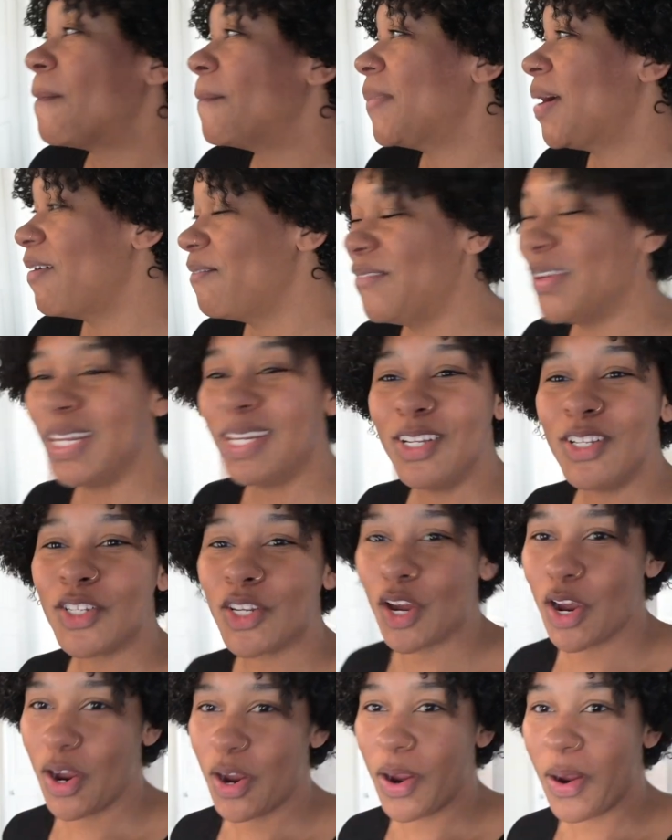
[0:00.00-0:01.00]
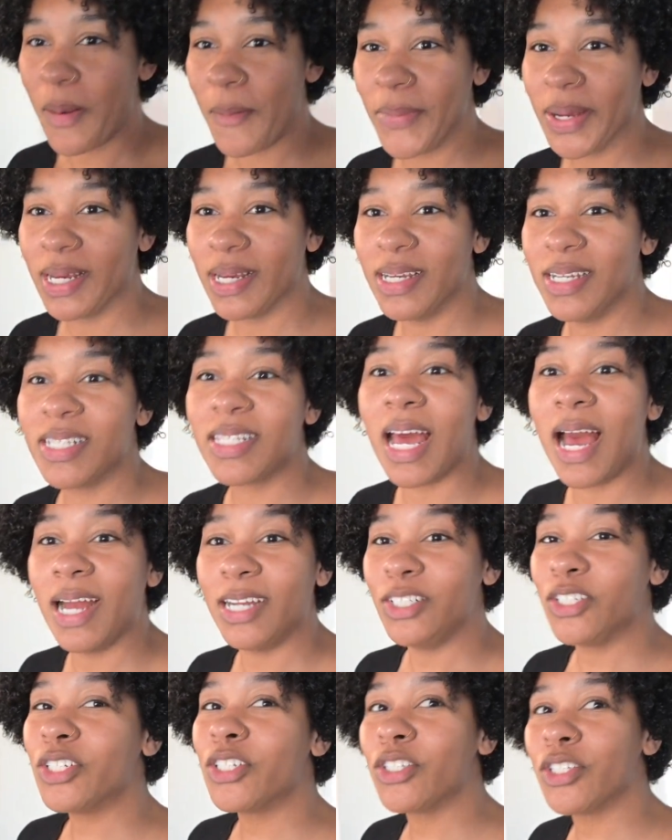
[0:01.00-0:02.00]
My feelings are hurt because
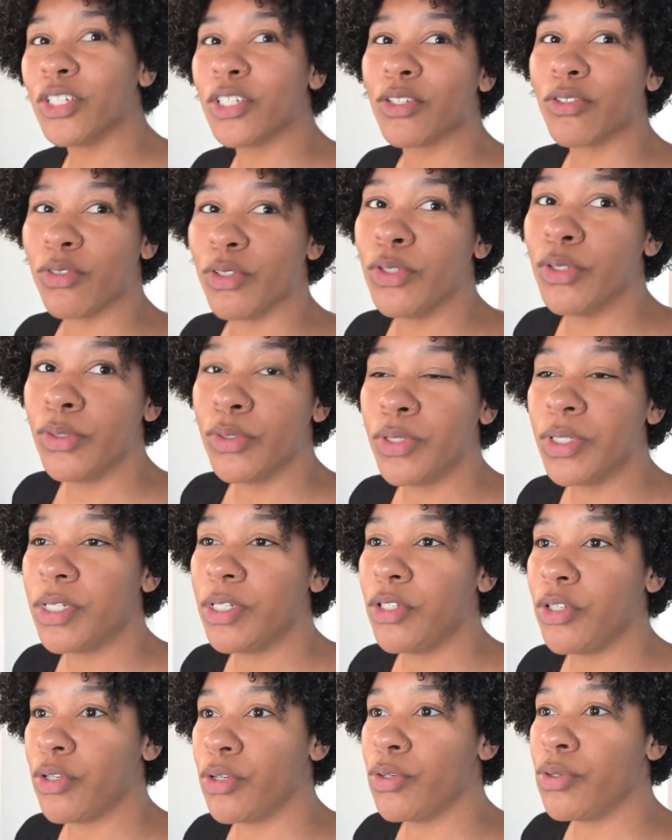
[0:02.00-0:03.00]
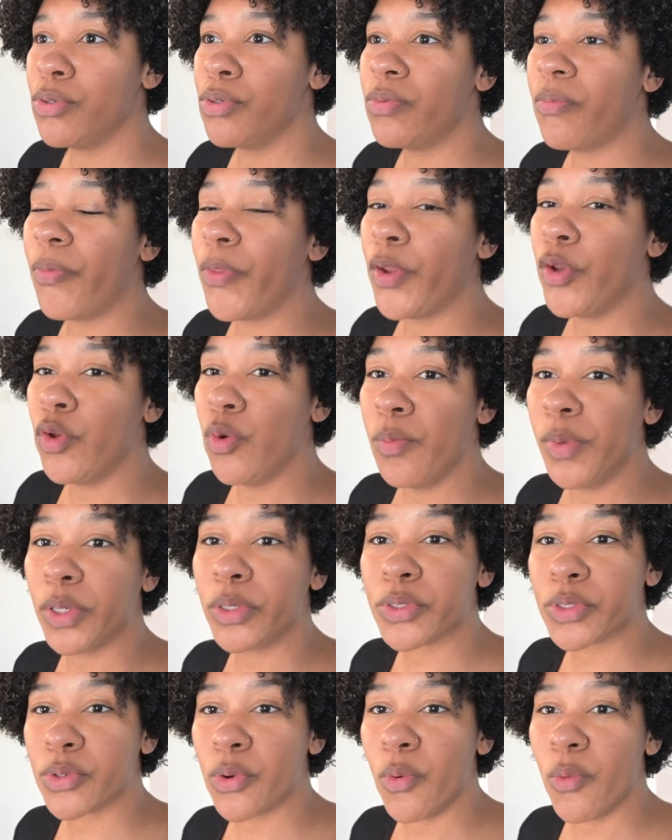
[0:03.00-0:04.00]
I just took Cruz to the new
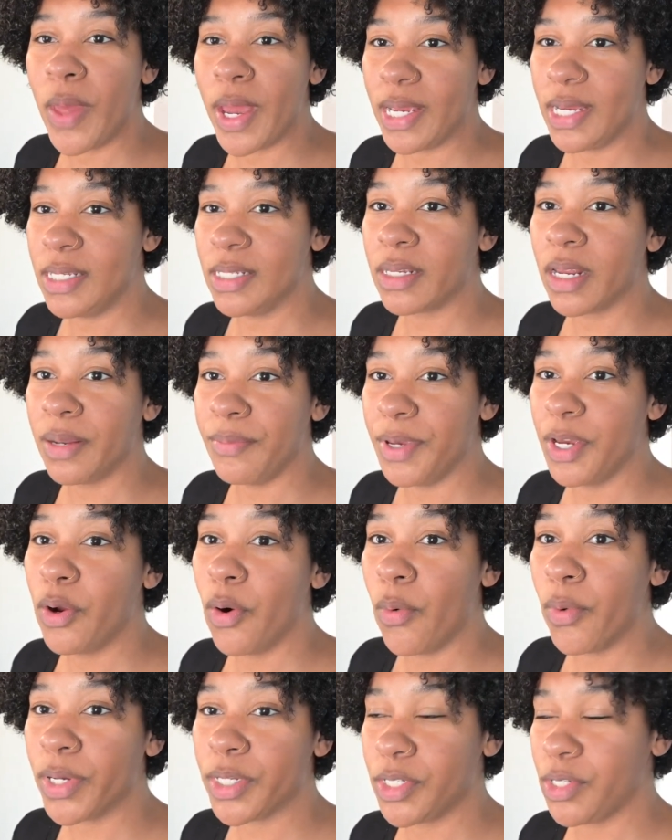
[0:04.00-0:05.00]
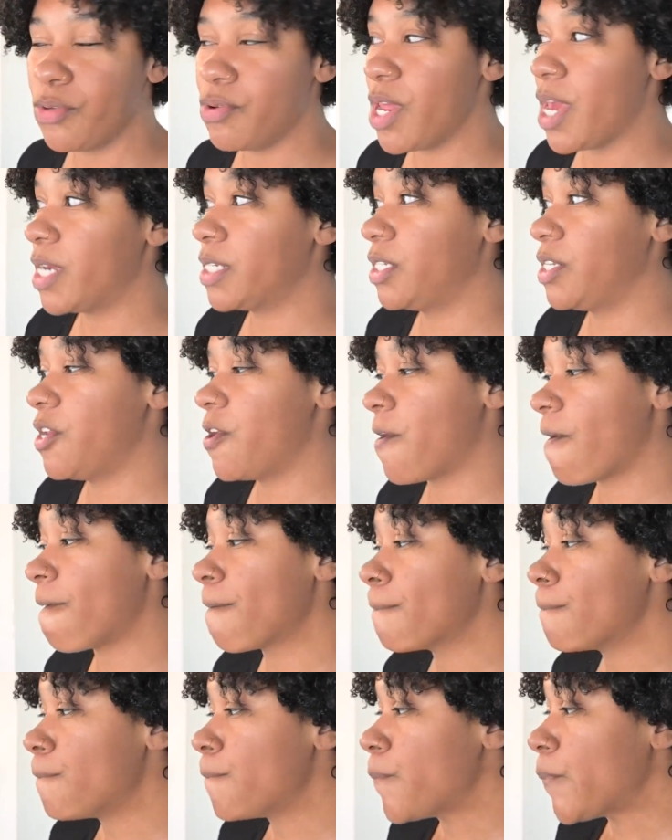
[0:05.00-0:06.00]
middle school that he's gonna be going to next year.
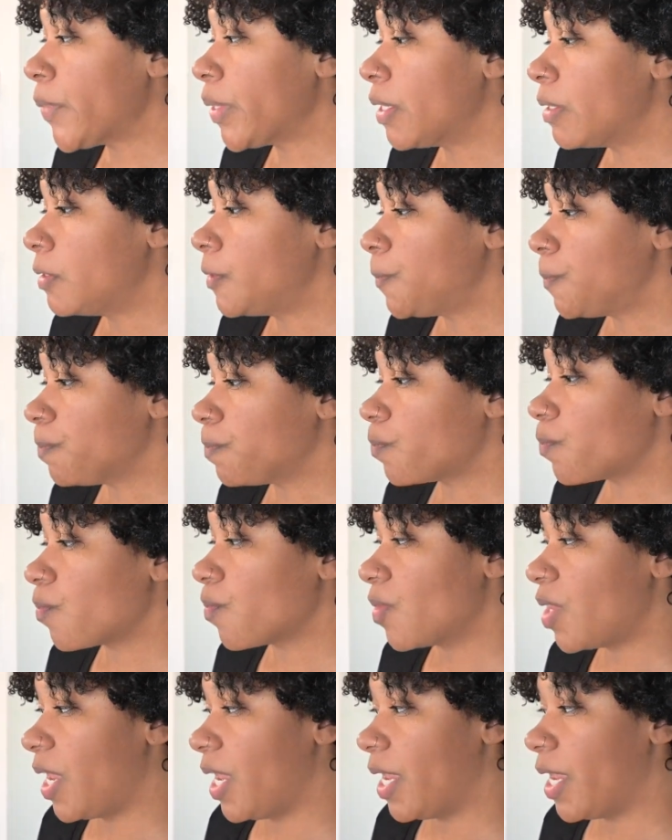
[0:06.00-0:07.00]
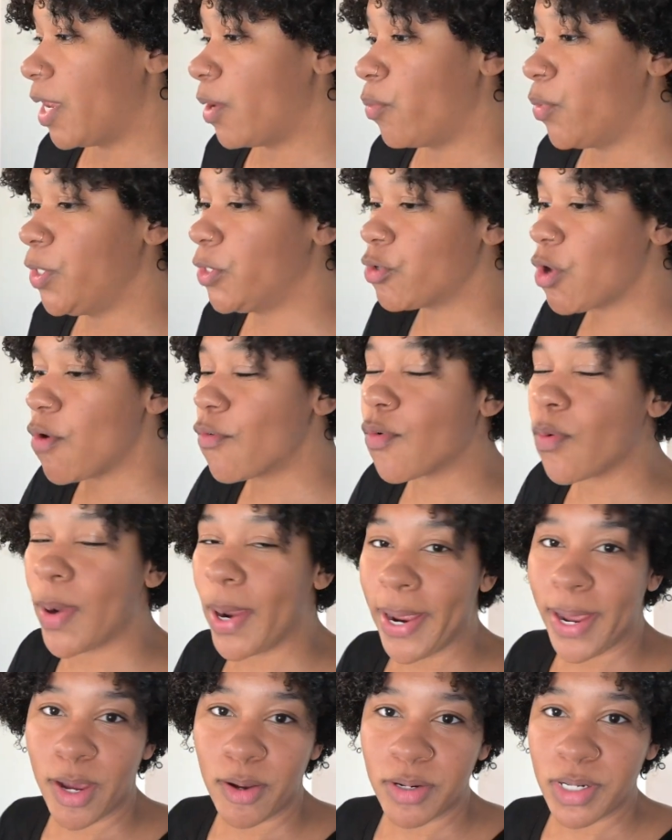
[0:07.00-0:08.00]
And we drove
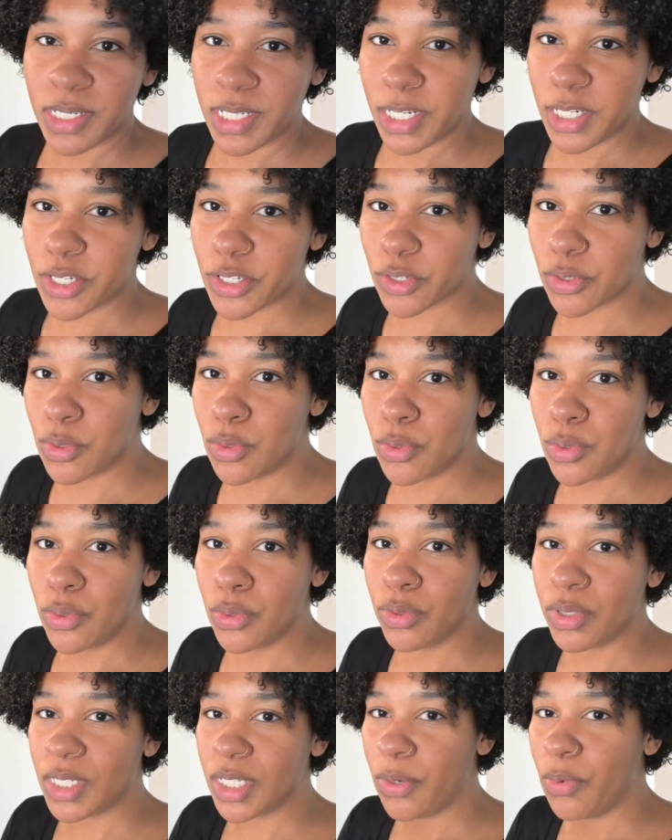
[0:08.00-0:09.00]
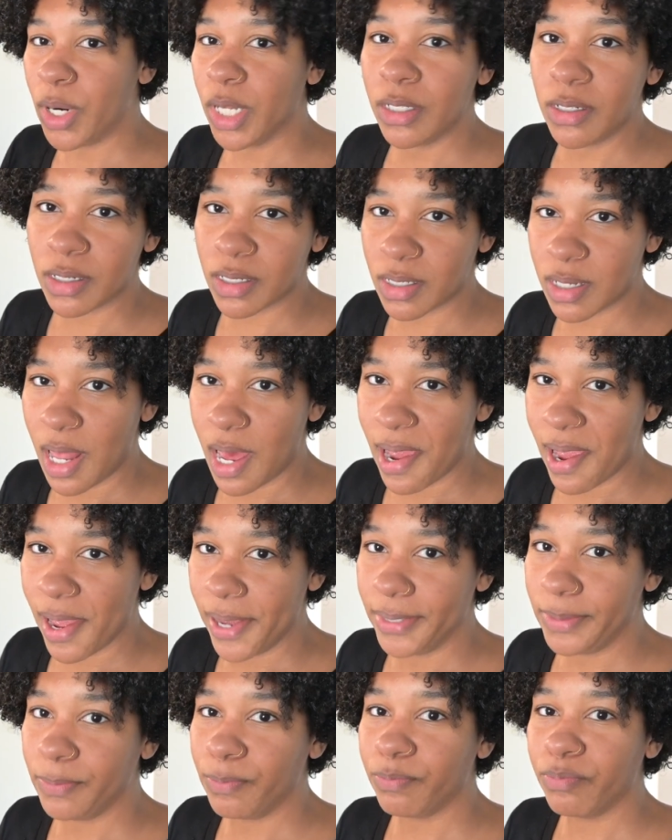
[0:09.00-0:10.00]
around to see the school, see what it looks
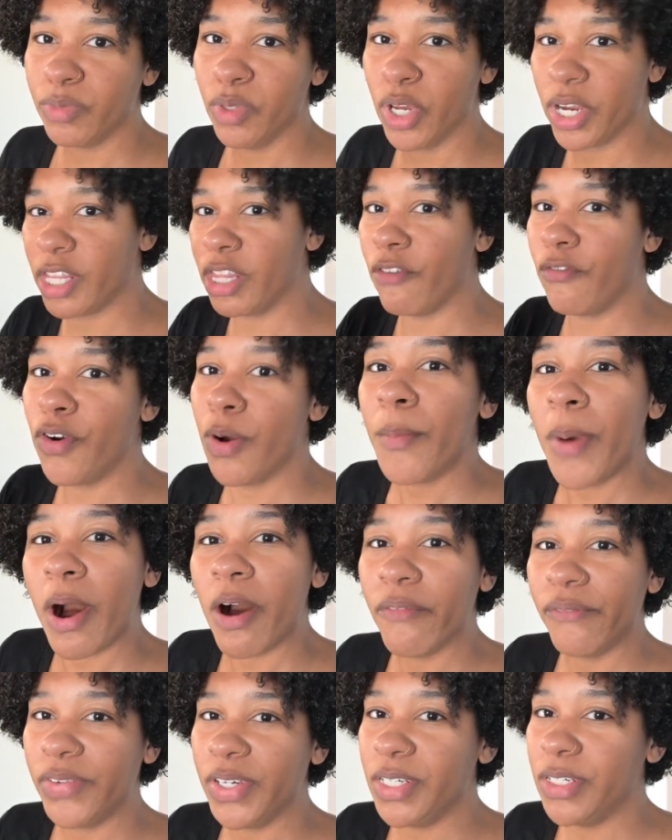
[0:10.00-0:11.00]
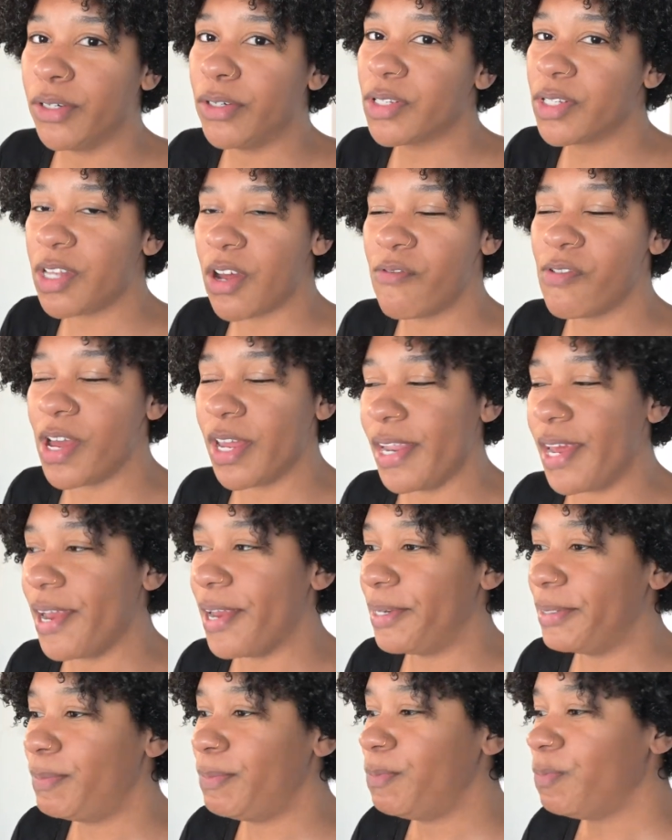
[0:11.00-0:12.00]
like, look at the football field, stuff like
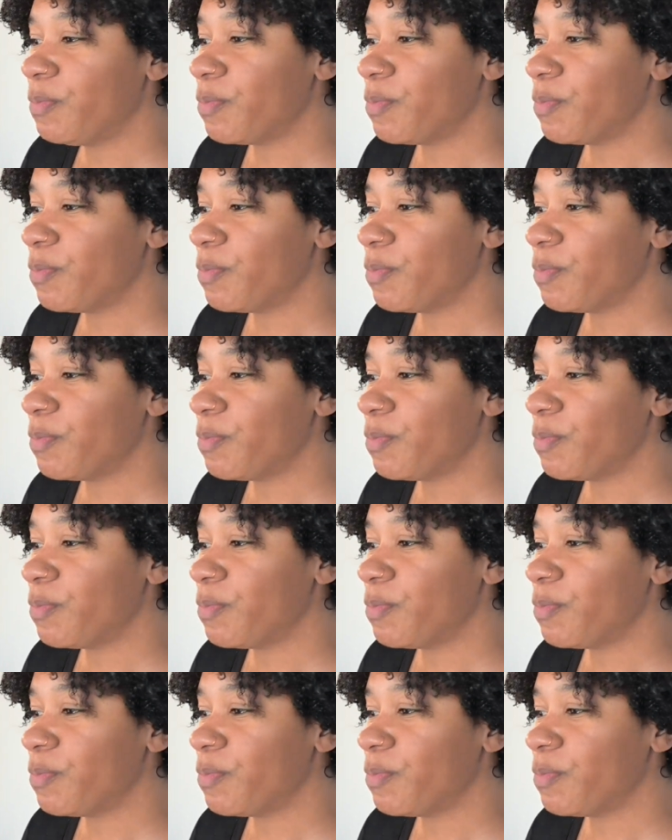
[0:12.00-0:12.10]
that.